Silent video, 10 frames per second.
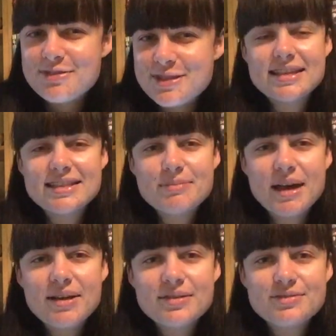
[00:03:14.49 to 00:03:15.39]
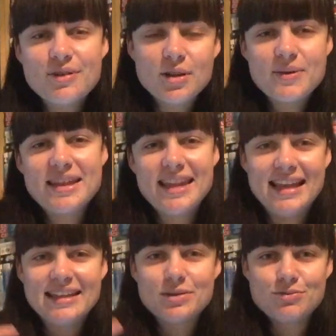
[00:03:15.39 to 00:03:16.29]
and it's about following
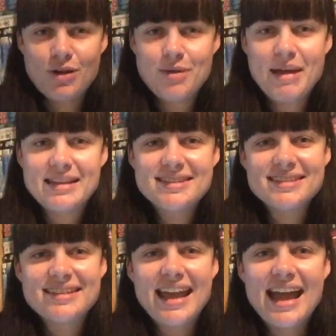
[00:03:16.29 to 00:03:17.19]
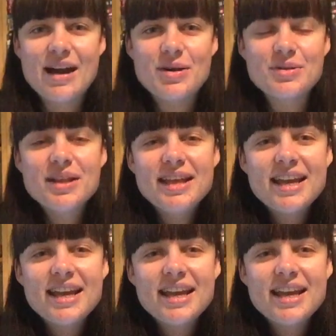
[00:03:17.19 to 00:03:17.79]
their little romance and how